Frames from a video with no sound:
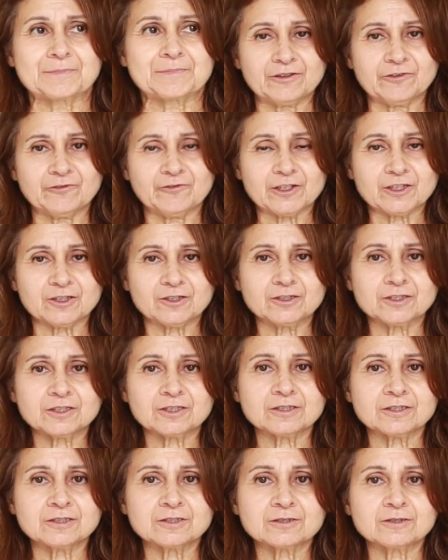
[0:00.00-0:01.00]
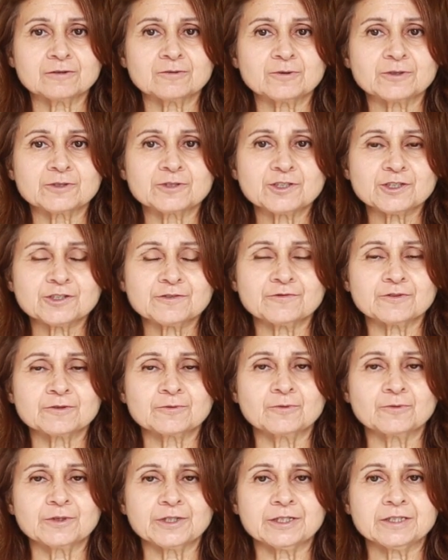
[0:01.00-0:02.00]
if I look a little worse for
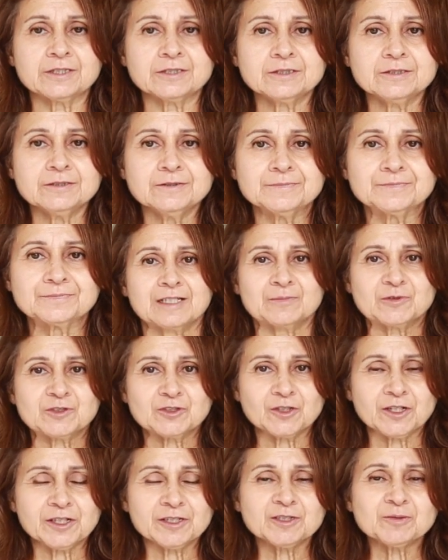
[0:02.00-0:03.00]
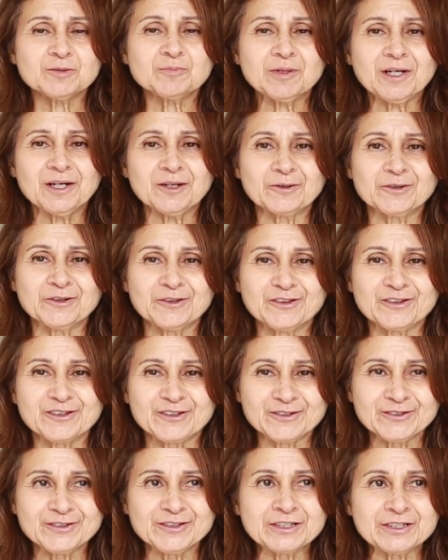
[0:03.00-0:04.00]
wear, I'm trying to power
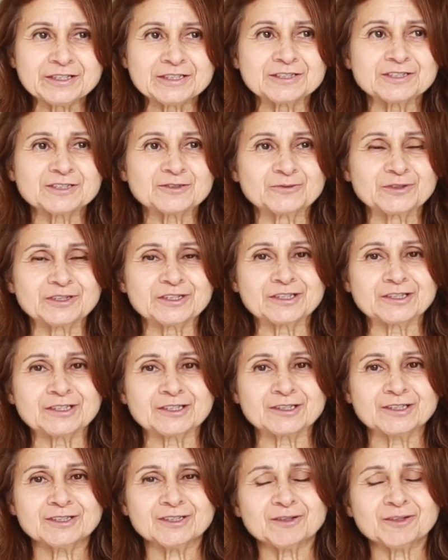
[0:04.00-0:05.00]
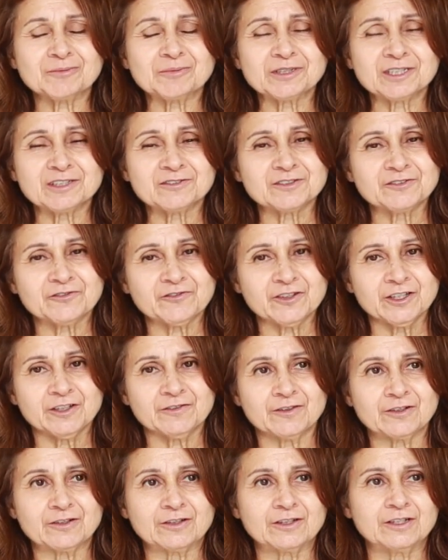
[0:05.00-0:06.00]
through this with a little bit of a
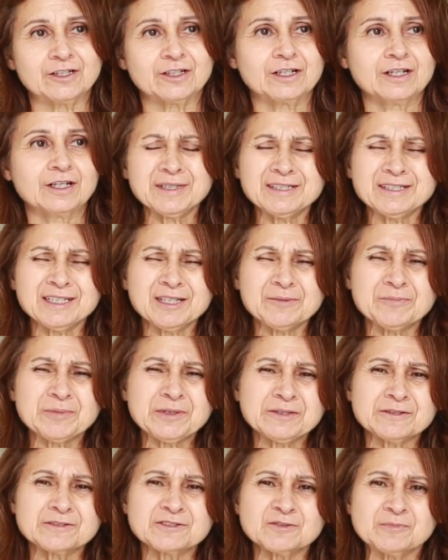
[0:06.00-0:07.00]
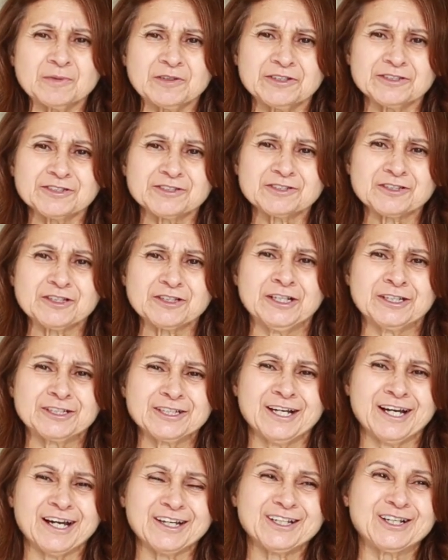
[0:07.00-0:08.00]
fever. Might not be the smartest thing
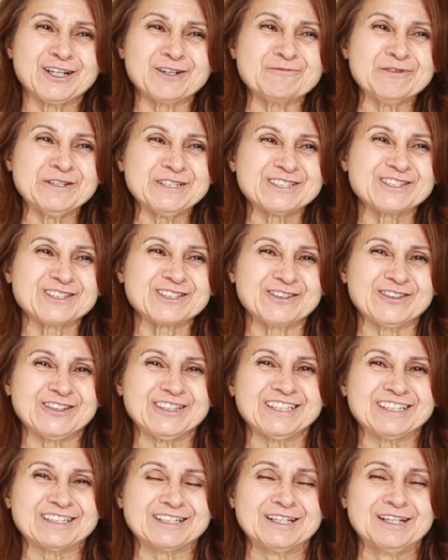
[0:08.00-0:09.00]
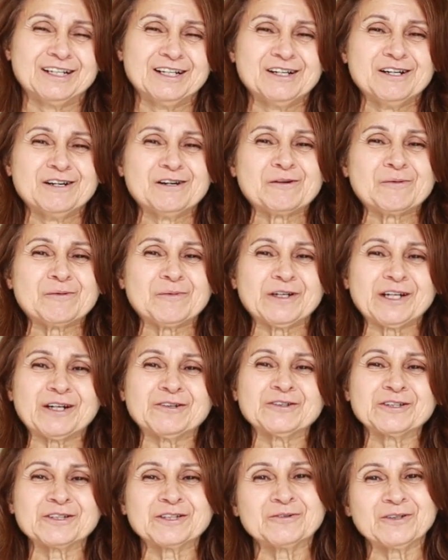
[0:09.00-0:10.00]
I could be doing, but I
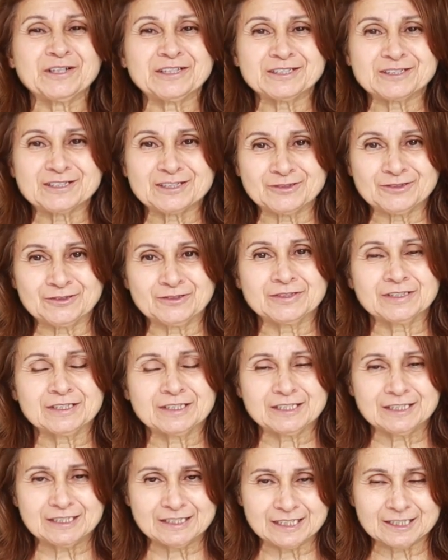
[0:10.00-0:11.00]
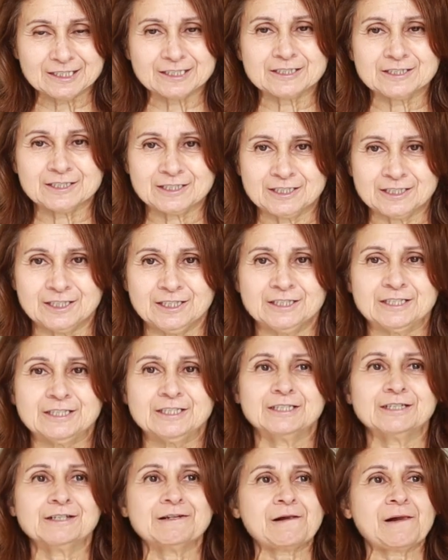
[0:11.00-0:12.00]
really wanted to get this done.
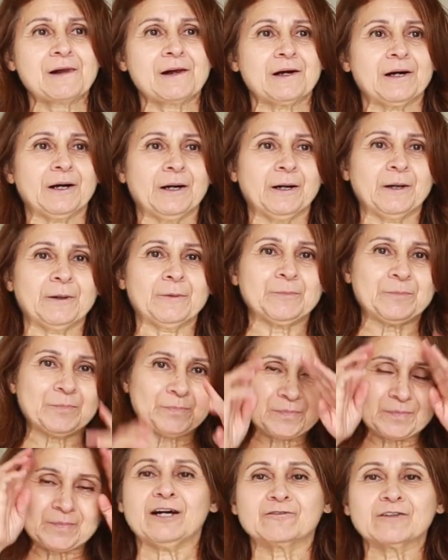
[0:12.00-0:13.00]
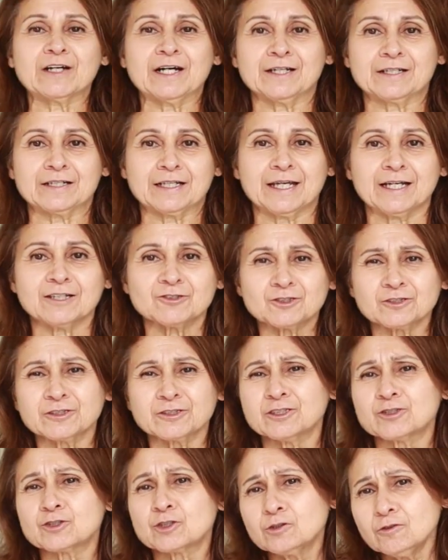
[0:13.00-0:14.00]
Um, I've got
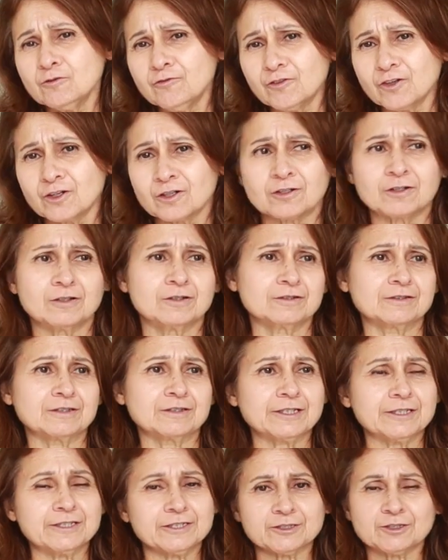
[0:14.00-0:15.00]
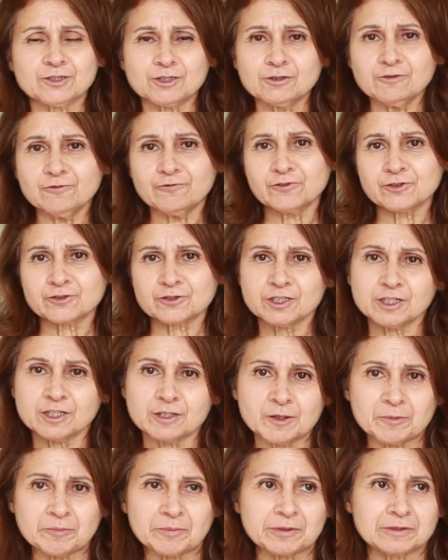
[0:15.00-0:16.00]
actually a twofer, a twofer
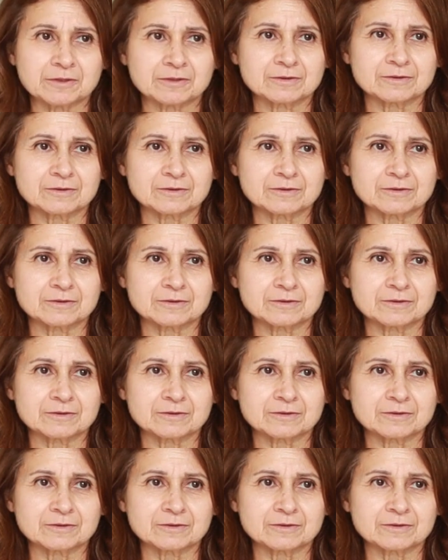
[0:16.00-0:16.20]
tip